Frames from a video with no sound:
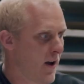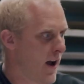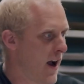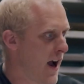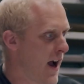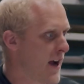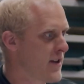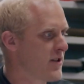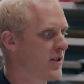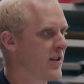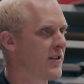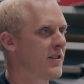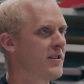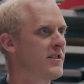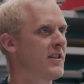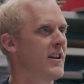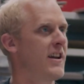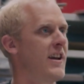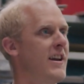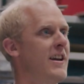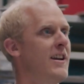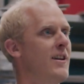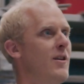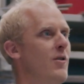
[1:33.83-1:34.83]
As you can
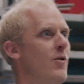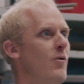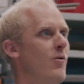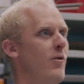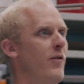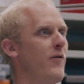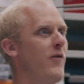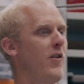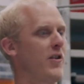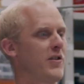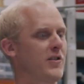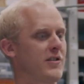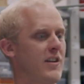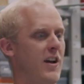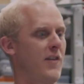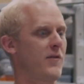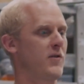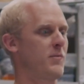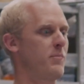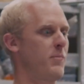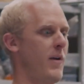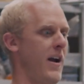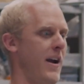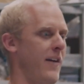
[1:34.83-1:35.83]
see, all of our
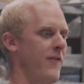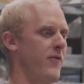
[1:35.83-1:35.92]
stuff's back